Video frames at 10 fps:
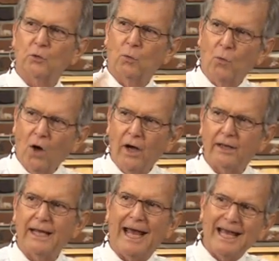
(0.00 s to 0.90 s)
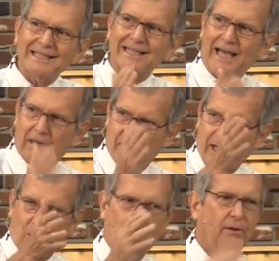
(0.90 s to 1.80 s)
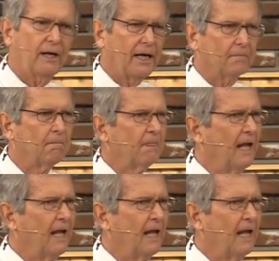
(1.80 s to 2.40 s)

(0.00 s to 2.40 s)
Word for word: One, as that battle plan.